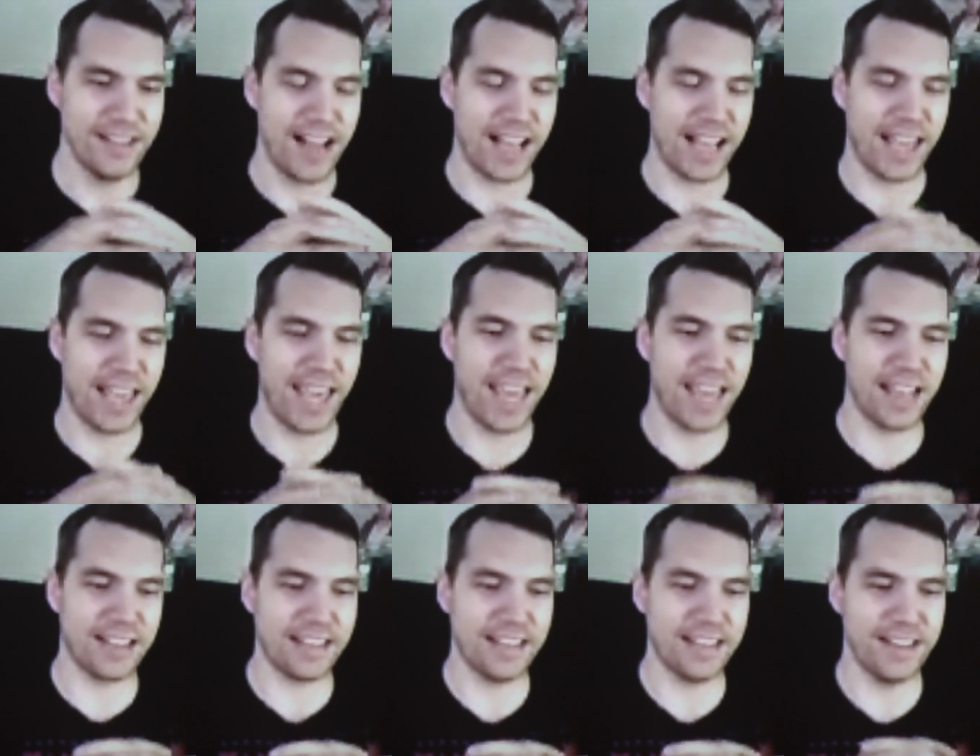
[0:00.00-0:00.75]
I
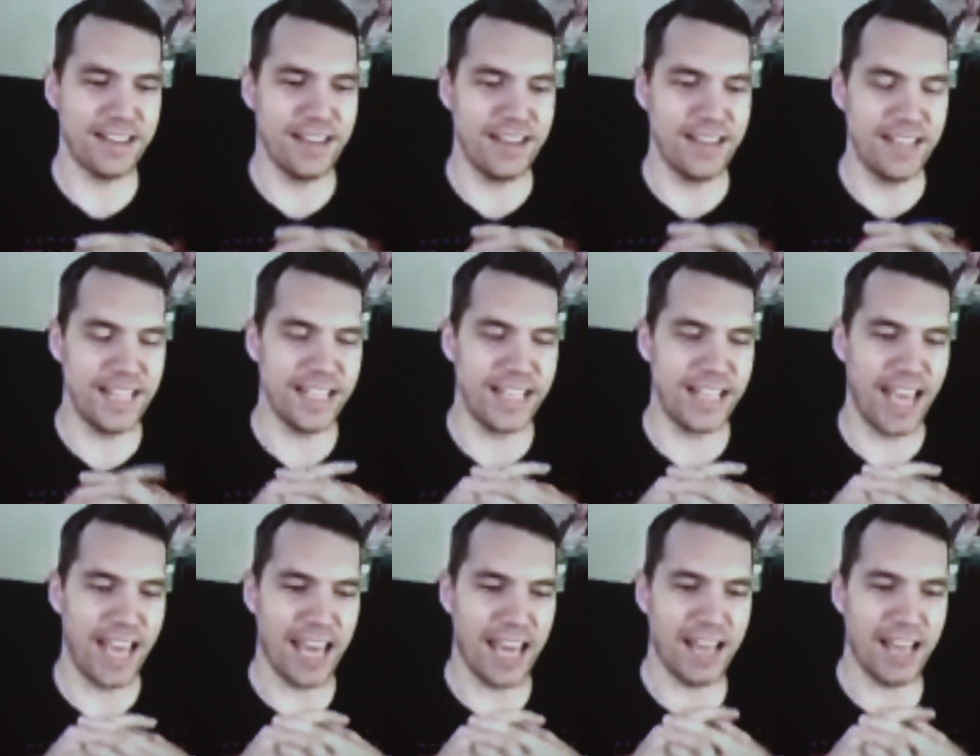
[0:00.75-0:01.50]
can't uh,
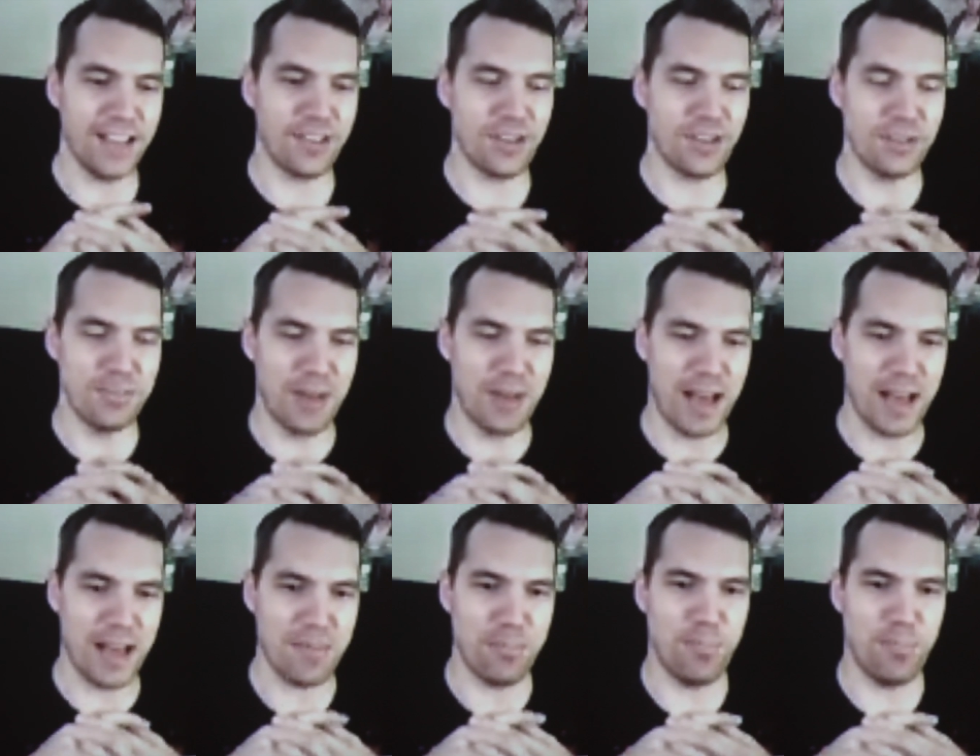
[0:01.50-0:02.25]
engage in
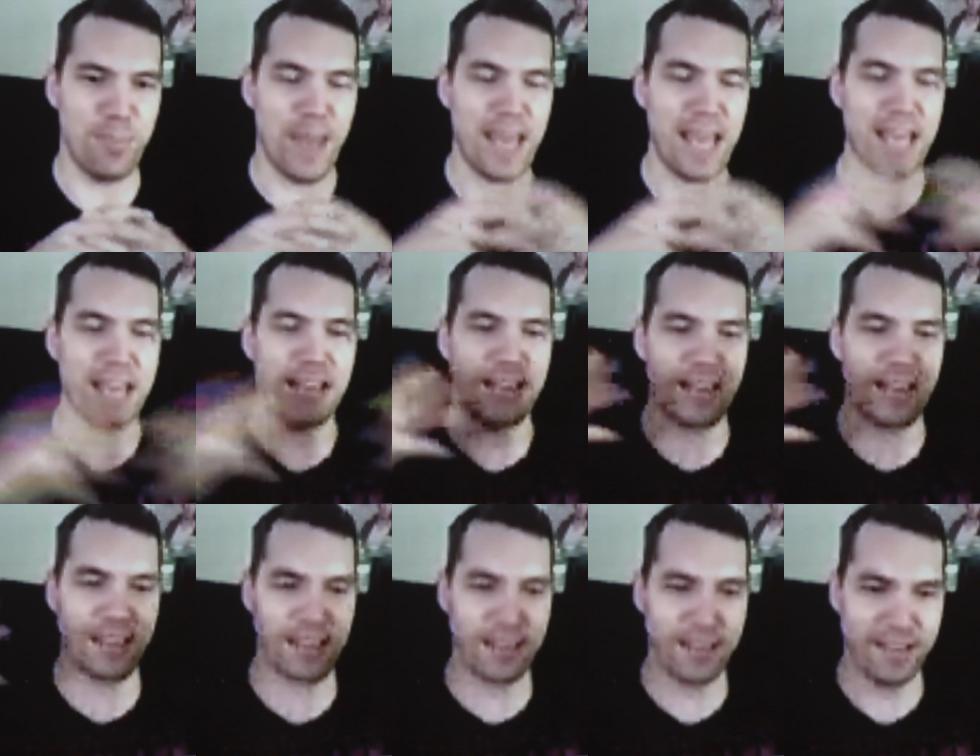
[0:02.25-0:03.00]
my
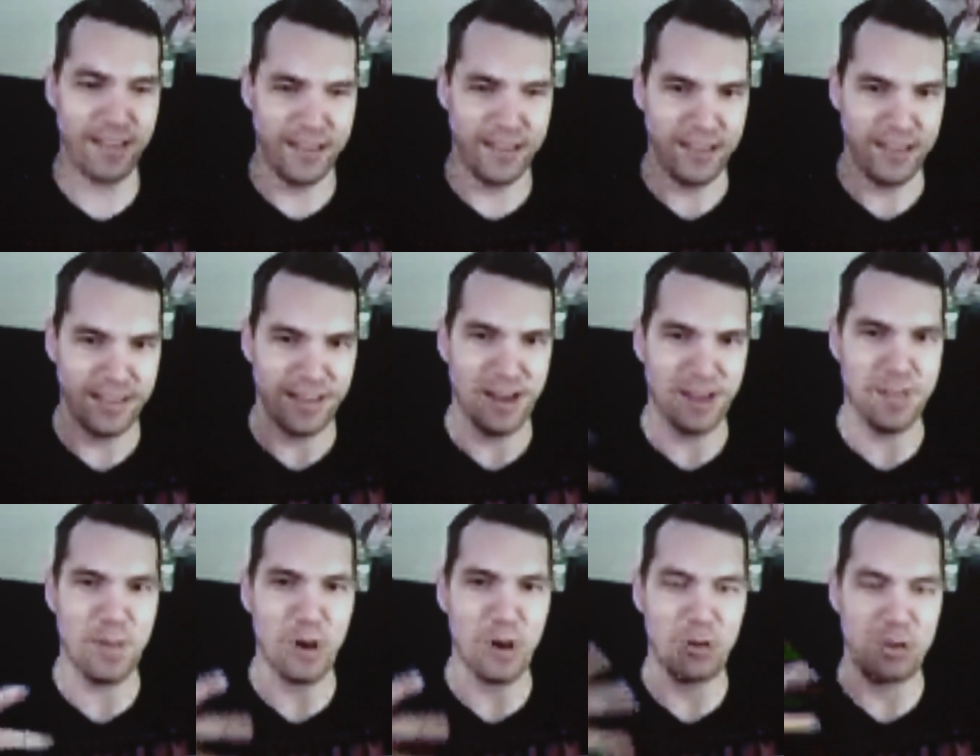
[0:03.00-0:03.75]
base
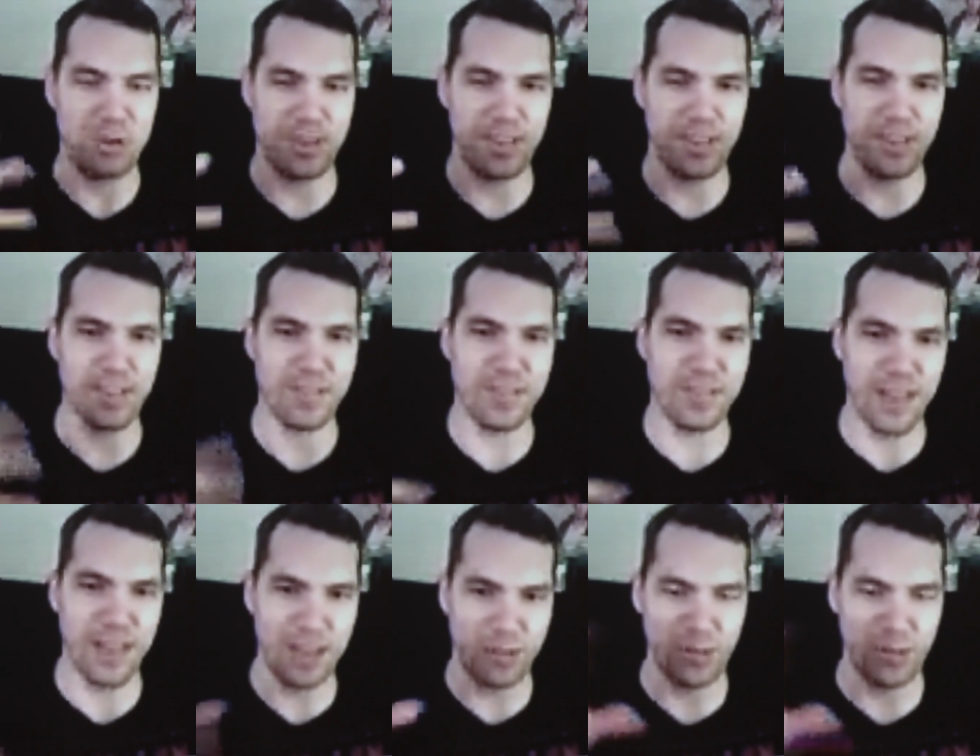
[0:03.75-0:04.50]
emotions of
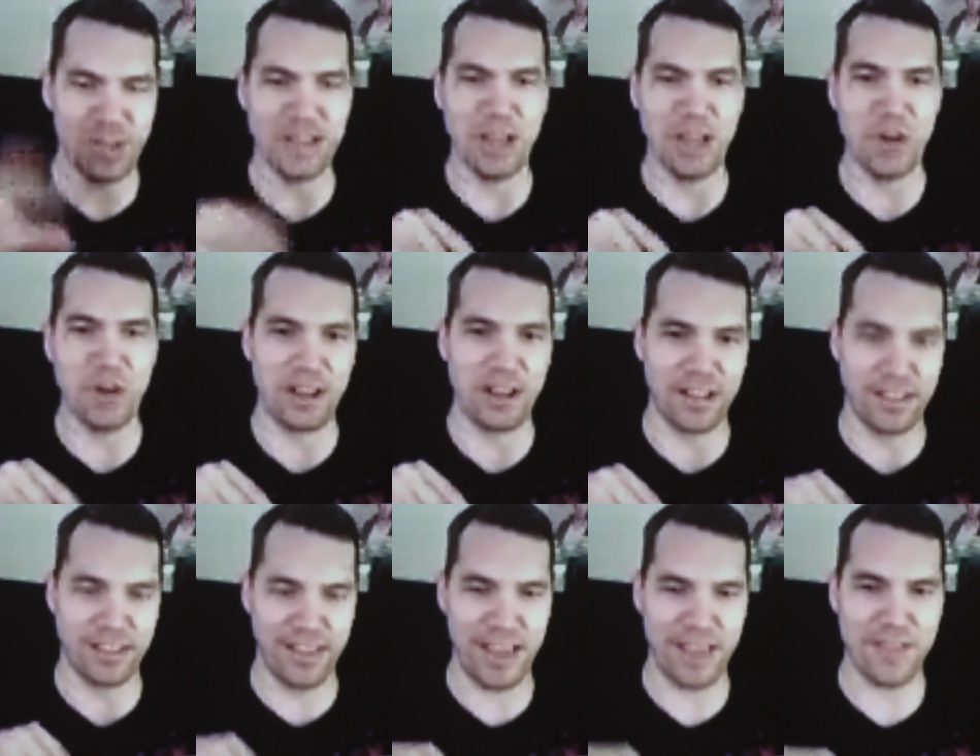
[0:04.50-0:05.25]
like
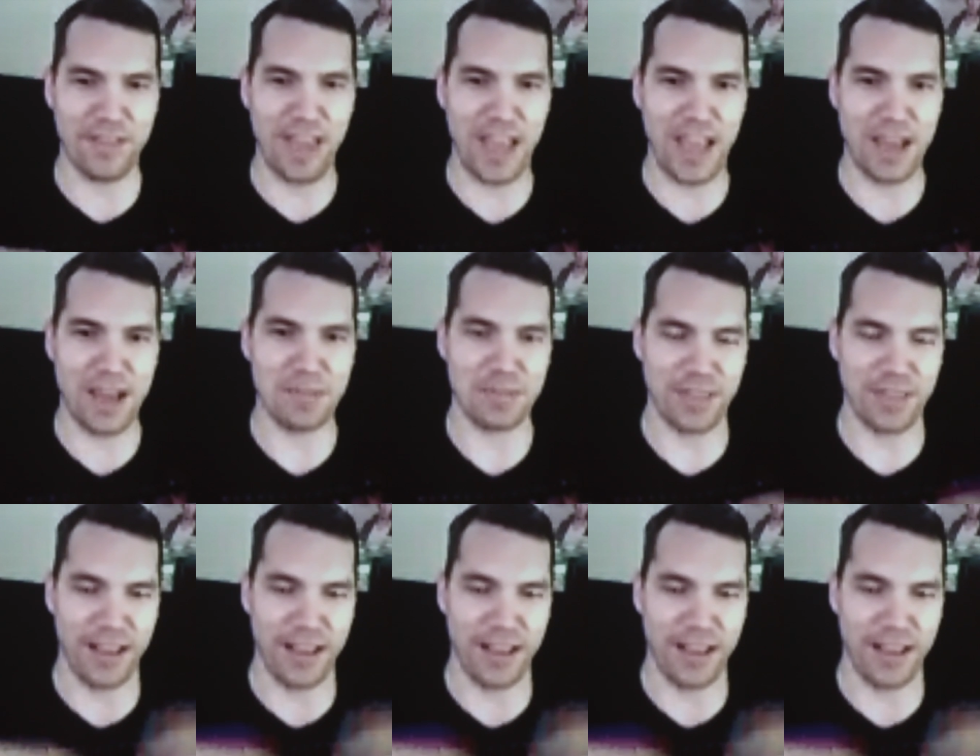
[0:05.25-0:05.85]
reloading save games.